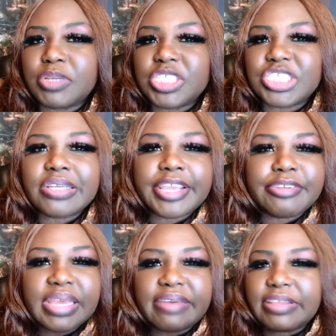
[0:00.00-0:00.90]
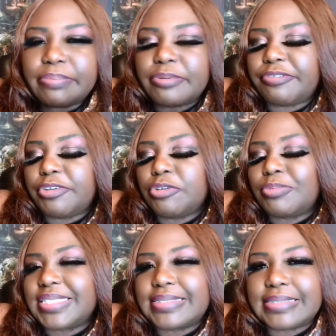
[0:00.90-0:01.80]
Because you know how you have that perfume,
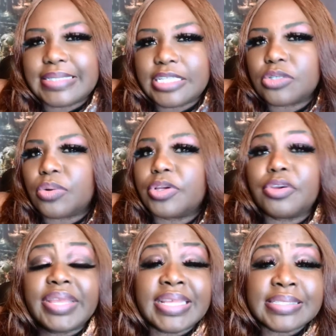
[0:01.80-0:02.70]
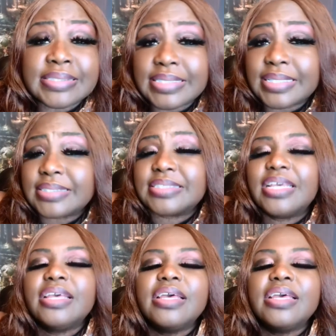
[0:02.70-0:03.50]
that scent, or your incense